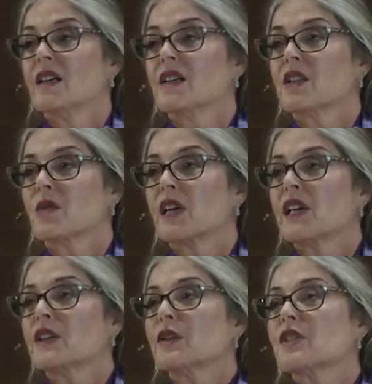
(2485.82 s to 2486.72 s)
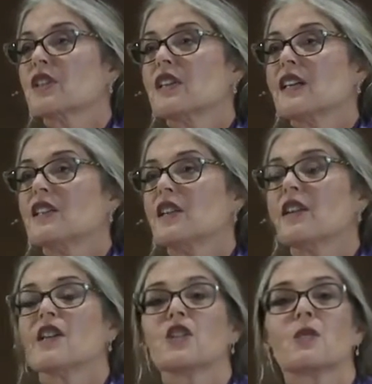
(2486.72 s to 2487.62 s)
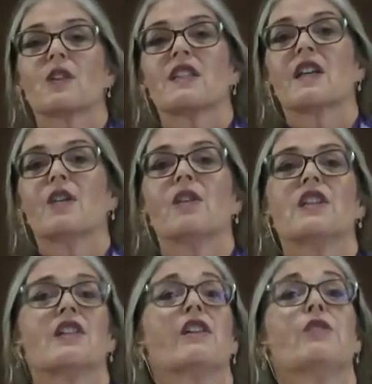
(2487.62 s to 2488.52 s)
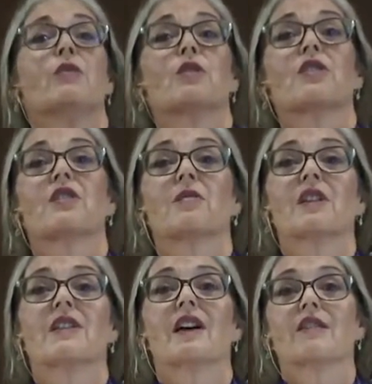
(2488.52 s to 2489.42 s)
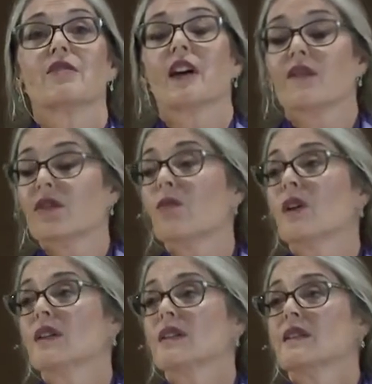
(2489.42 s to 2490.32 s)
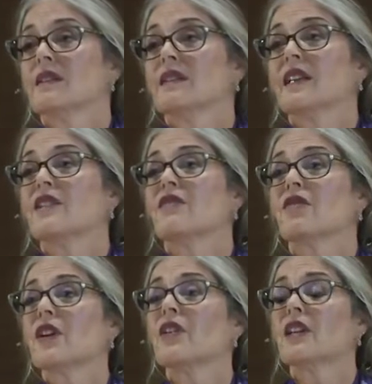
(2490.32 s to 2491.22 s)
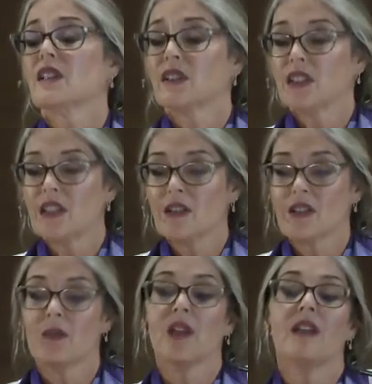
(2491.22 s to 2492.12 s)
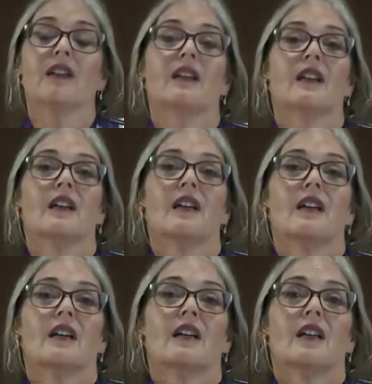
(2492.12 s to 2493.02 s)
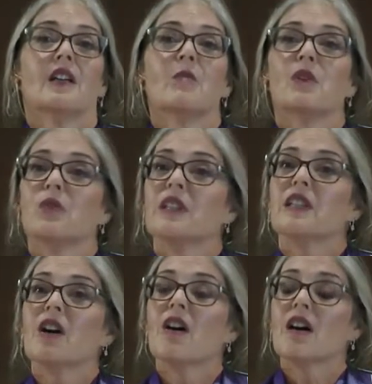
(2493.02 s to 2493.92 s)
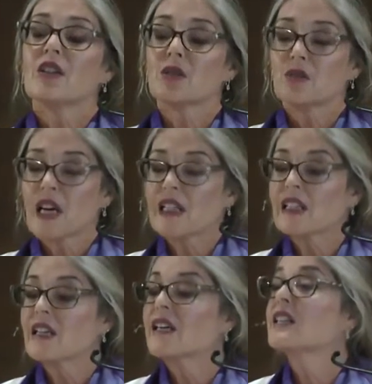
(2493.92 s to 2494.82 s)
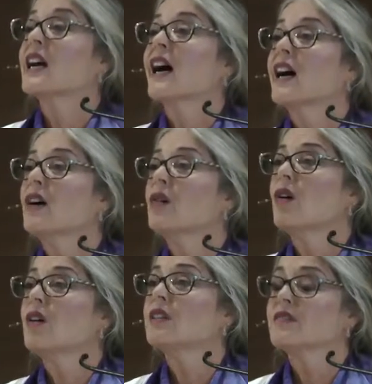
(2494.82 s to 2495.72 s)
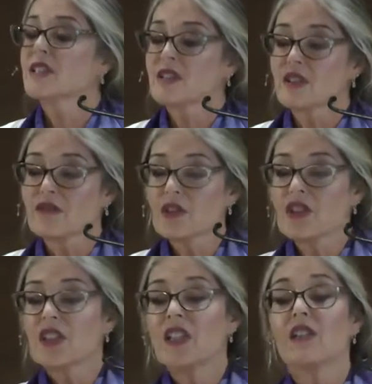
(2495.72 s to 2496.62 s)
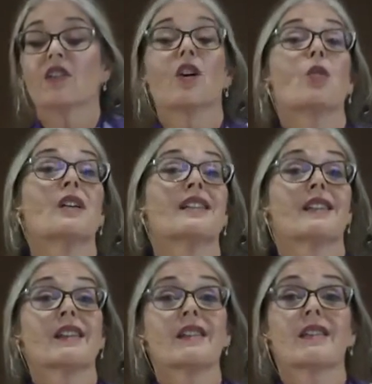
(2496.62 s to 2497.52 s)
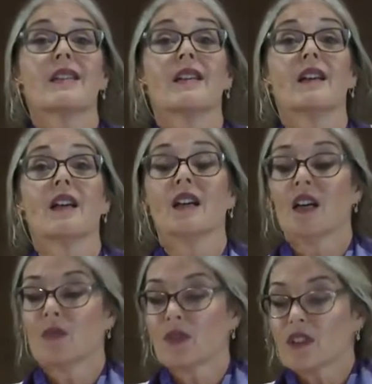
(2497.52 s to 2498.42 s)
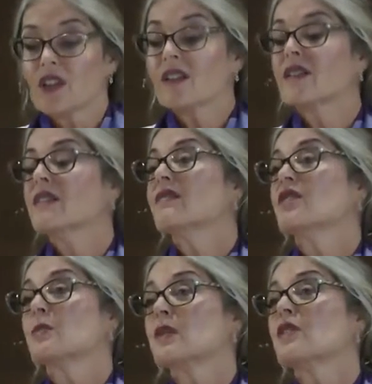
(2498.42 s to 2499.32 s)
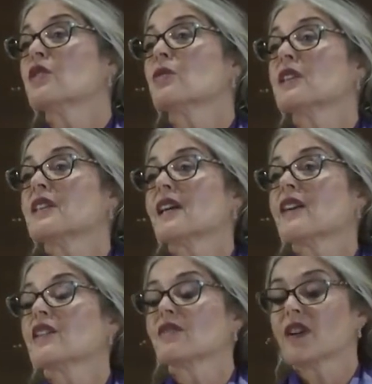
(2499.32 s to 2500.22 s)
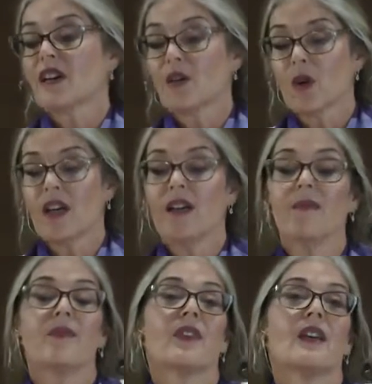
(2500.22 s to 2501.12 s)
So we're getting close to the end here, and I just want to say Unitarian Universalism is not for everyone. That is very clear to me. It can be really hard to recognize how all of this diversity can coexist in a productive, spiritually satisfying way.